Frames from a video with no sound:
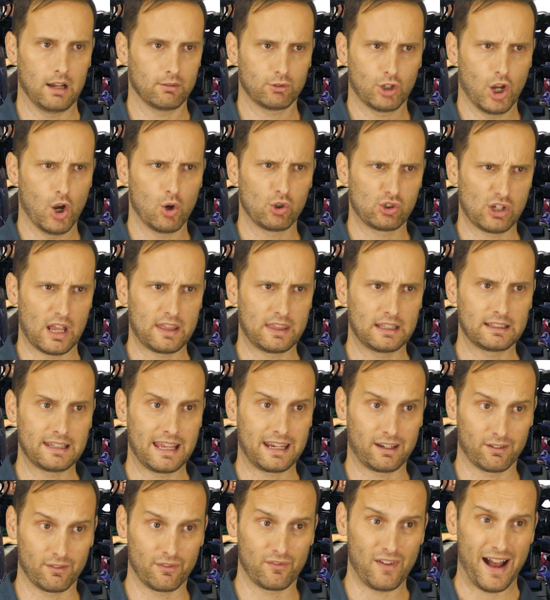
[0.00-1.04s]
Coach, I think
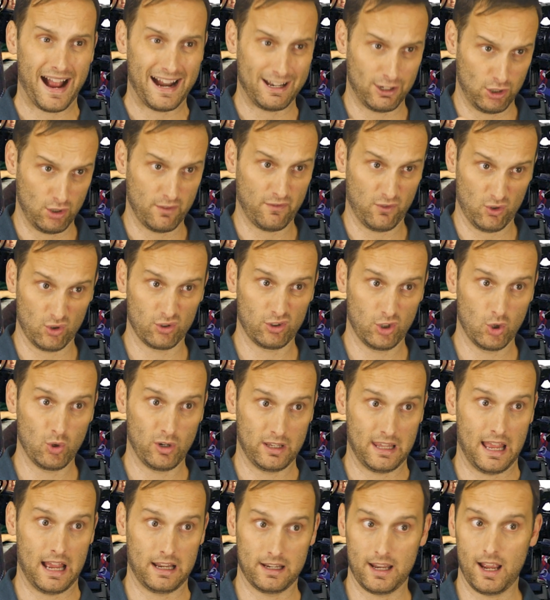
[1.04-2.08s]
they can fine you for
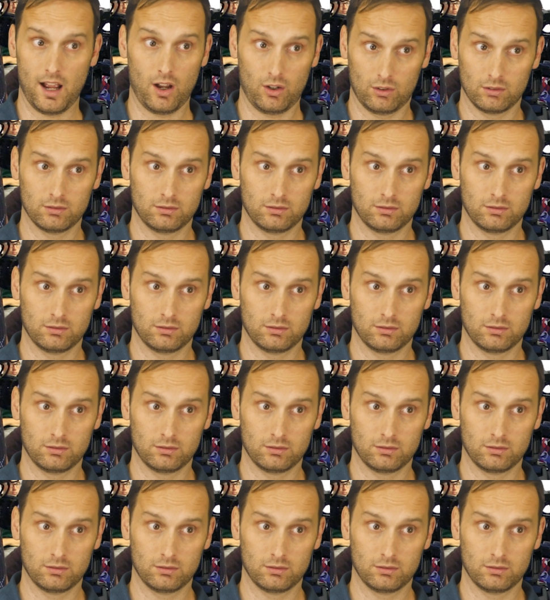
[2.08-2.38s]
doing that now.